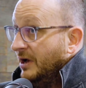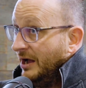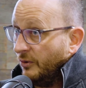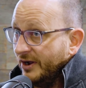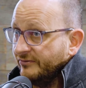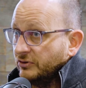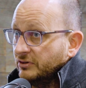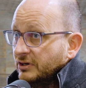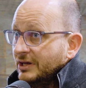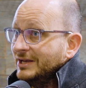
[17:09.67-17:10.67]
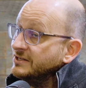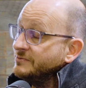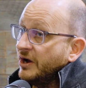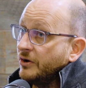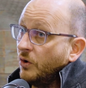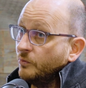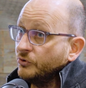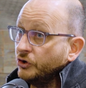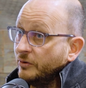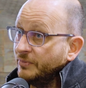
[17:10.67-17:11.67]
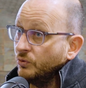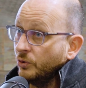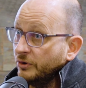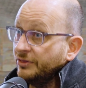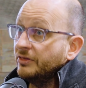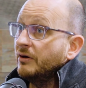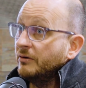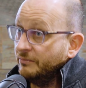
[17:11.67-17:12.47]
However, is my home going to be worth